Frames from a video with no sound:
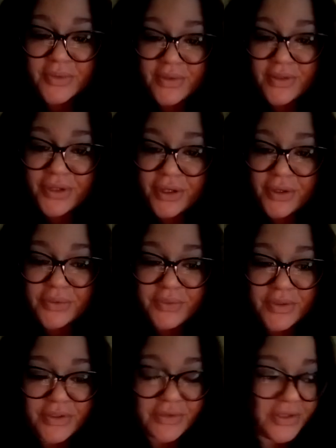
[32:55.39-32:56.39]

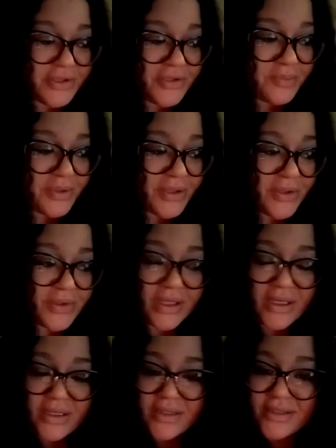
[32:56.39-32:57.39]
when you get your book
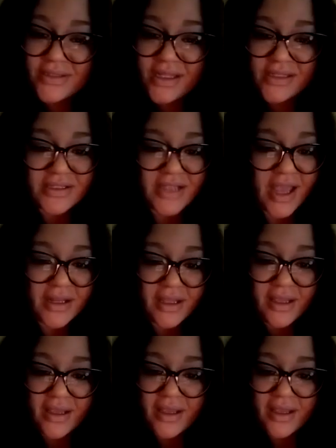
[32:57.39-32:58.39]
released, let's chat
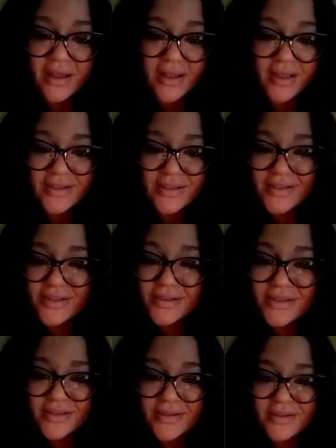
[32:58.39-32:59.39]
again. Let's
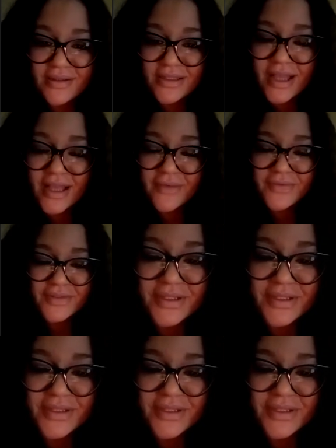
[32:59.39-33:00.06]
have